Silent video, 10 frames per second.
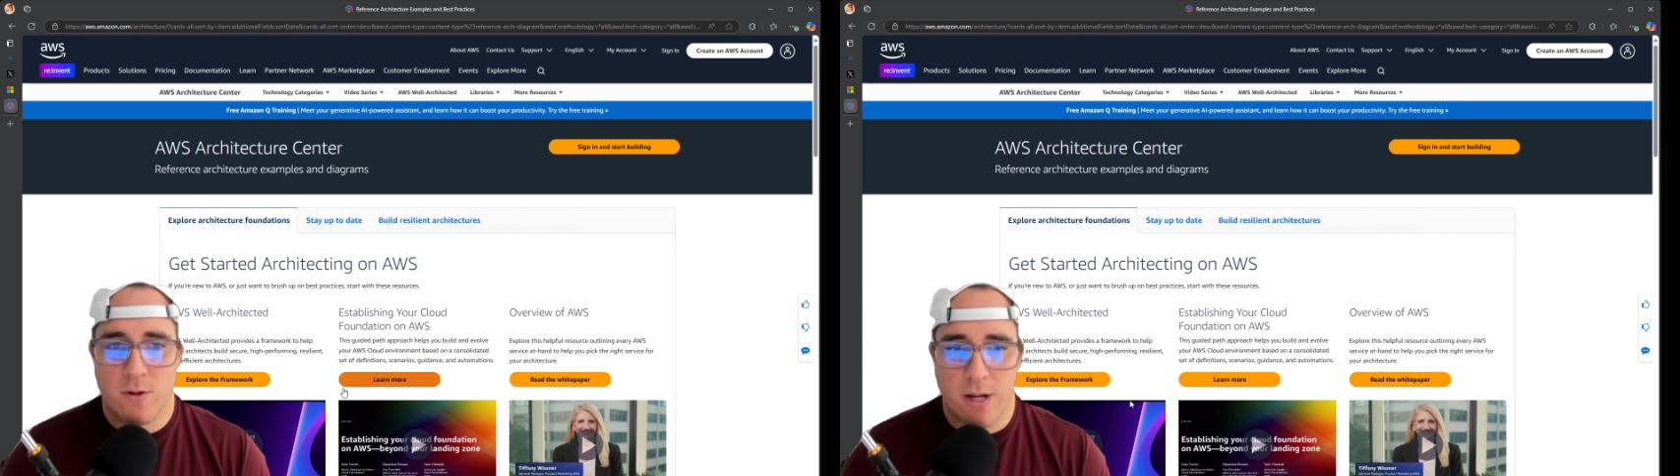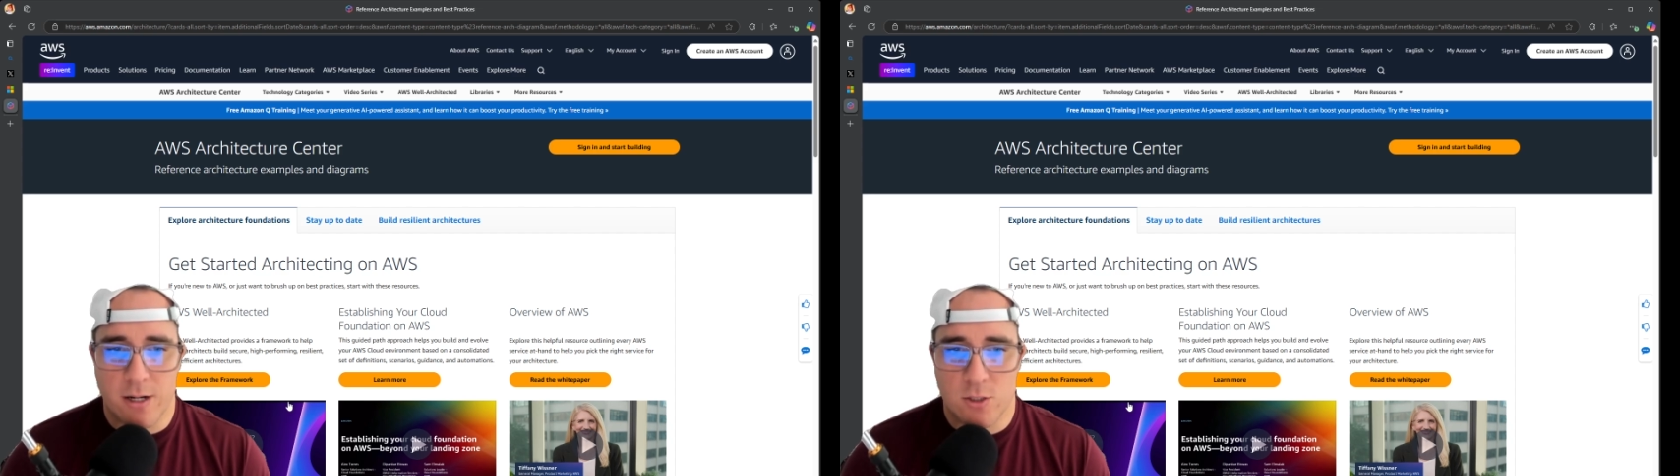You
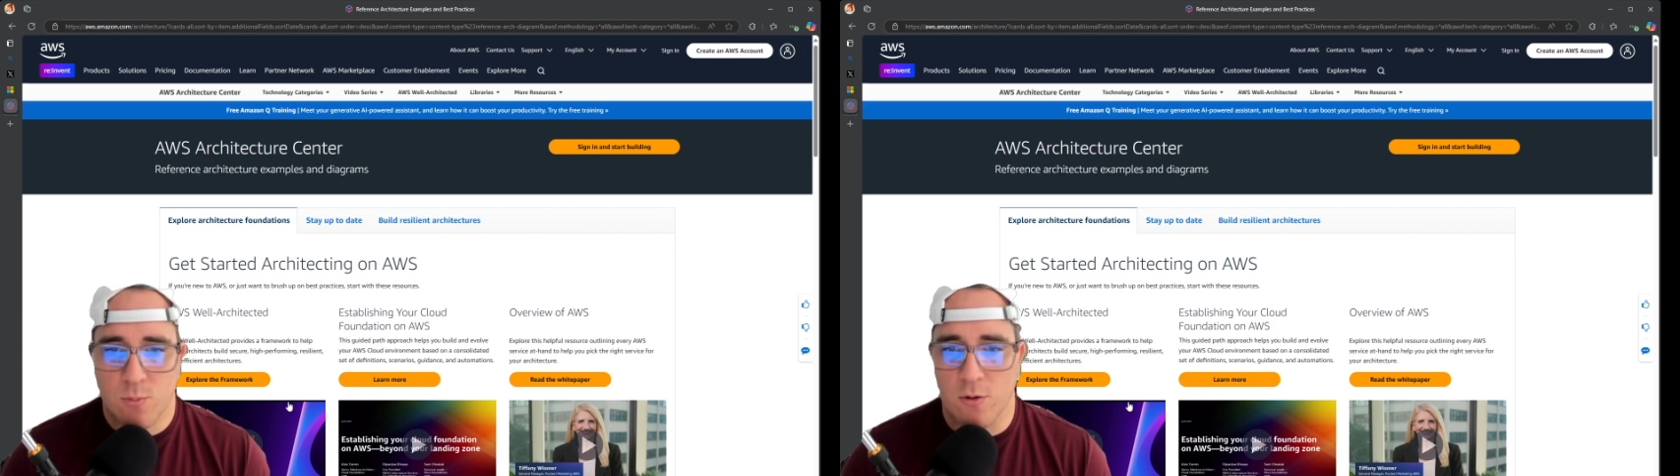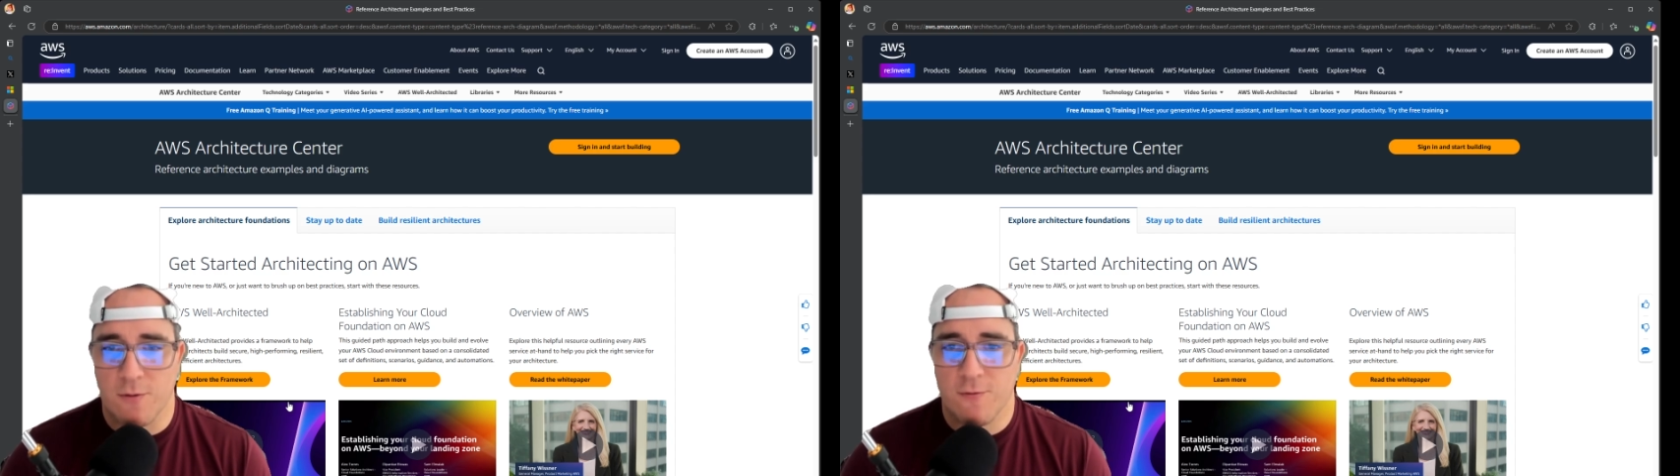can
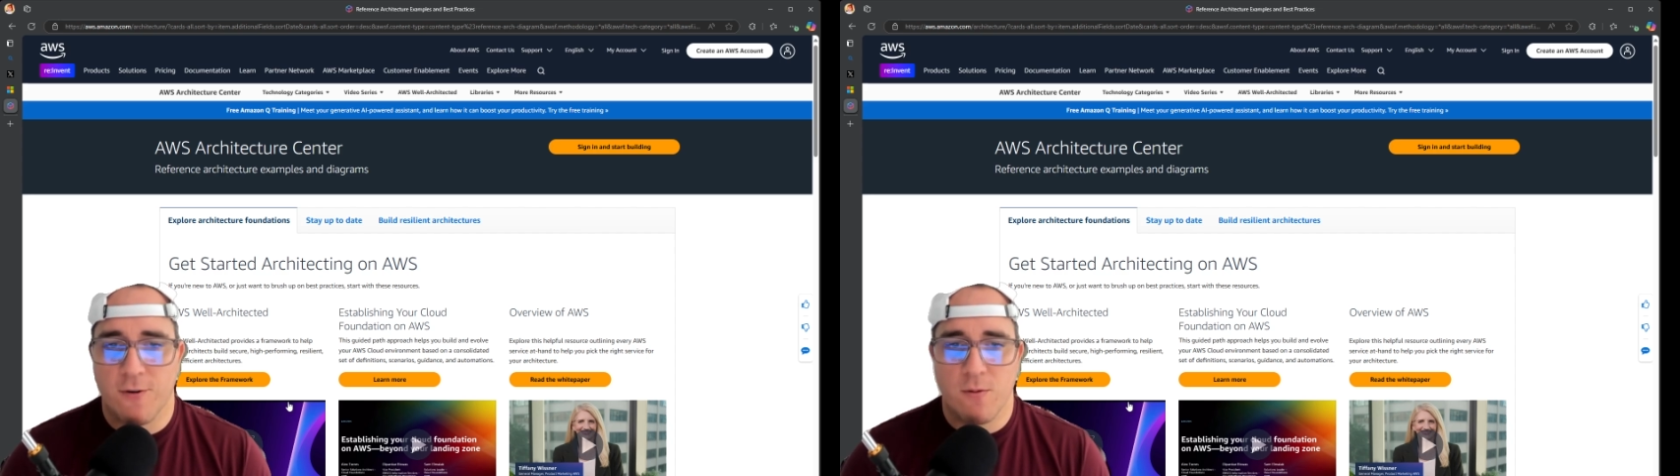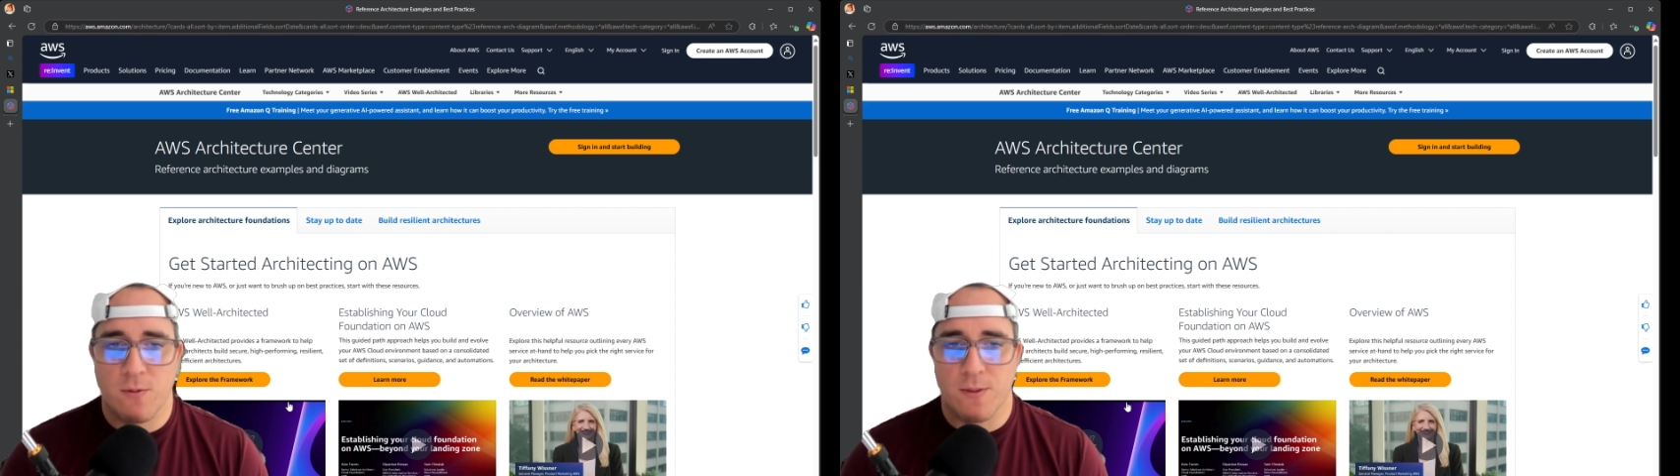explore the
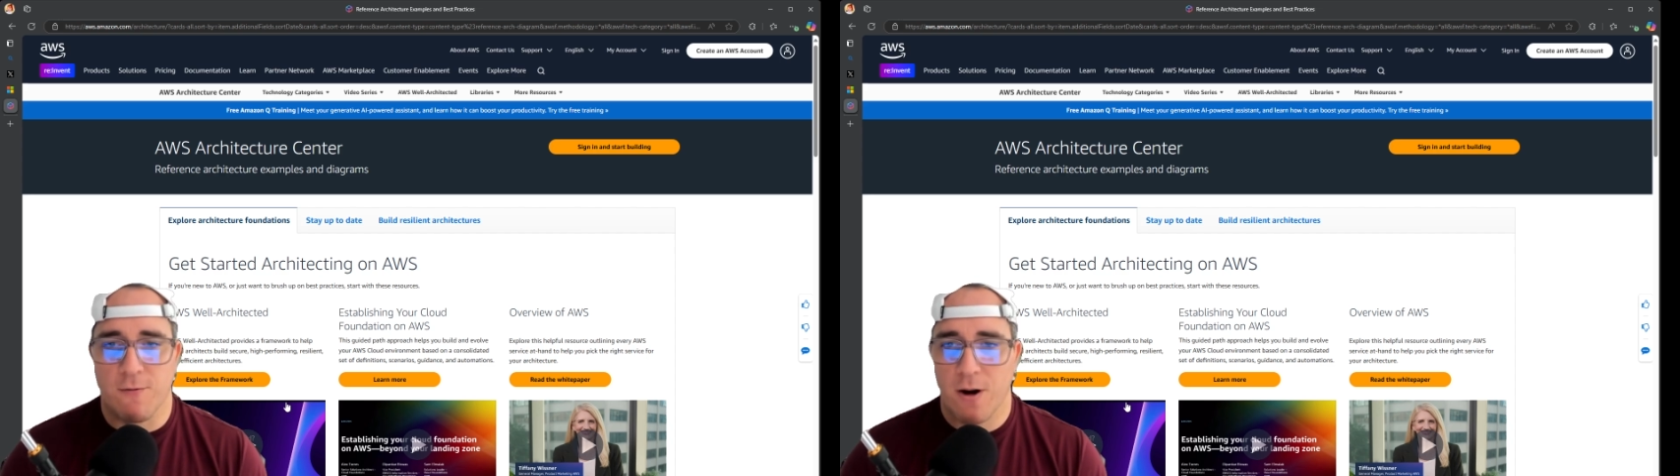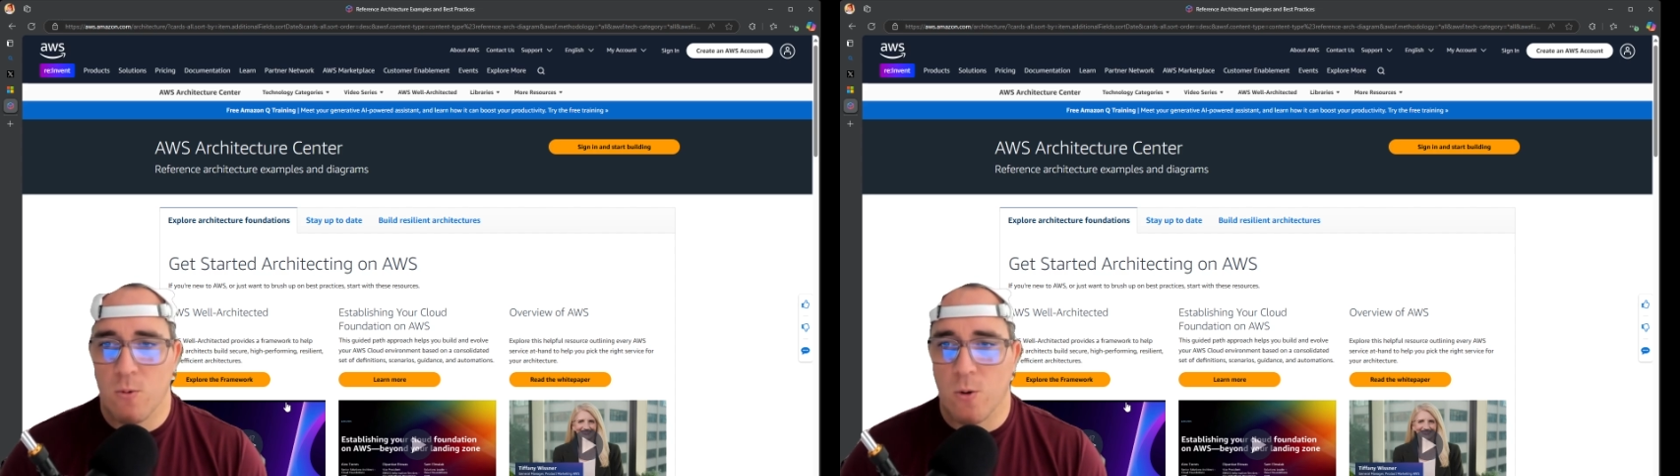
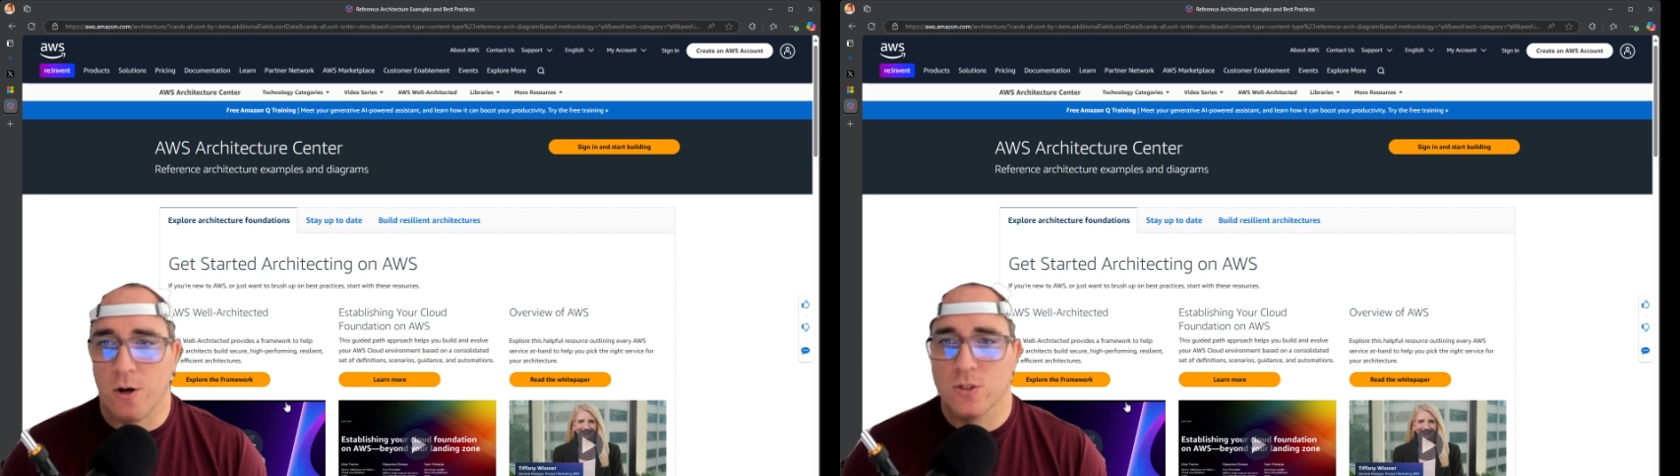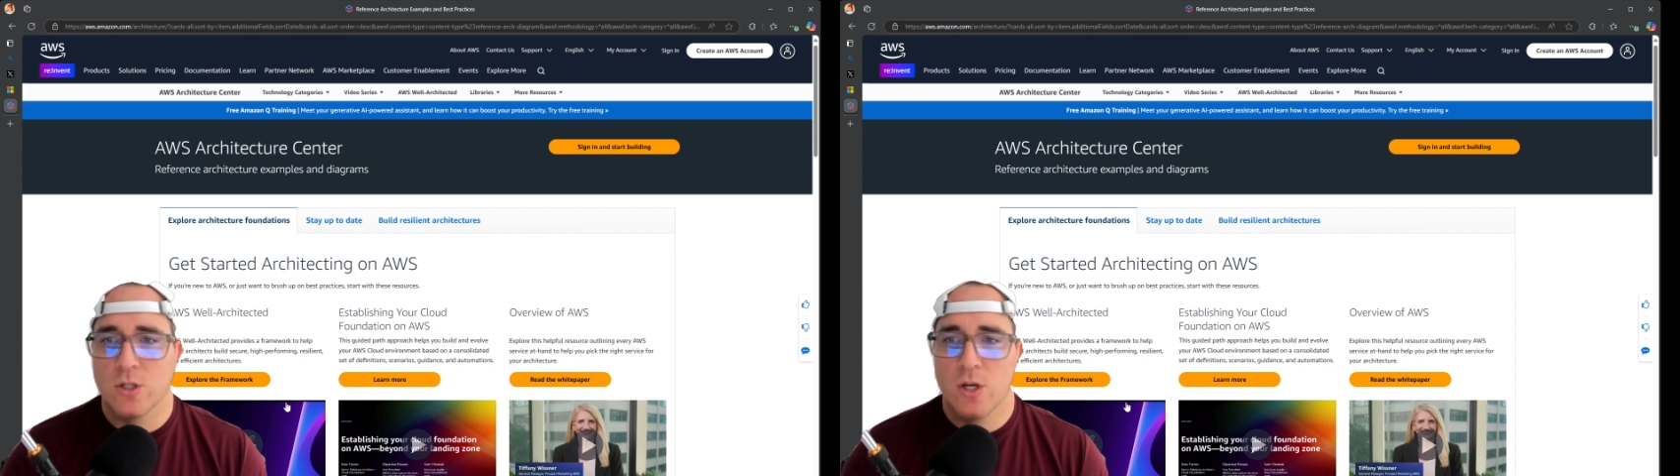
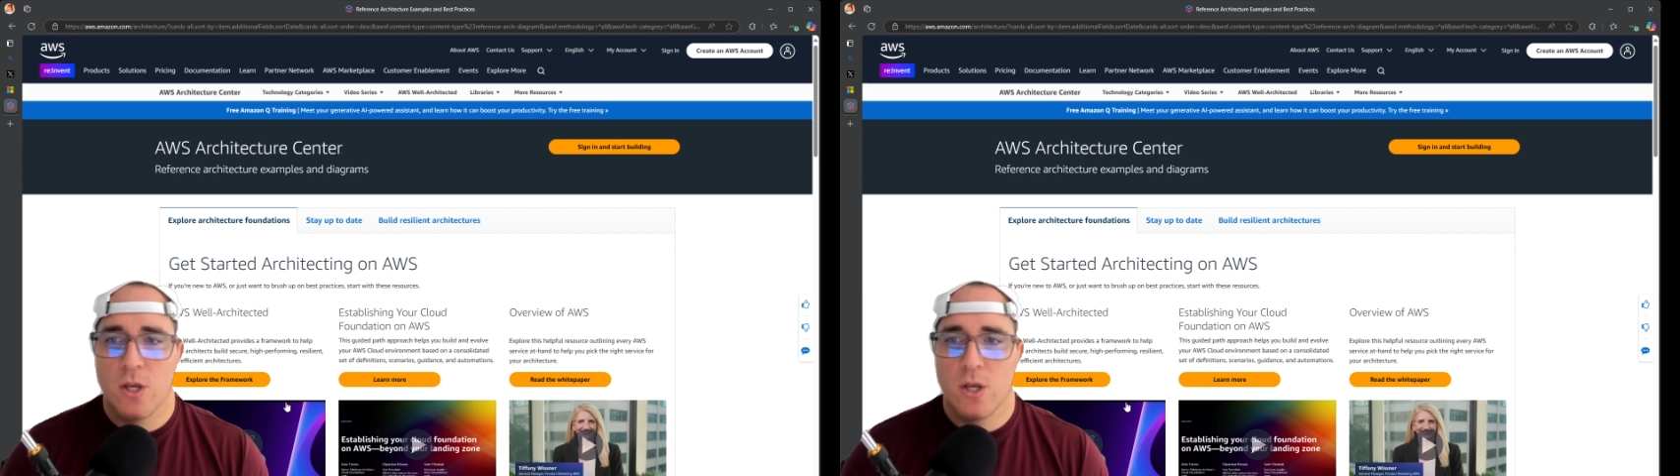frameworks.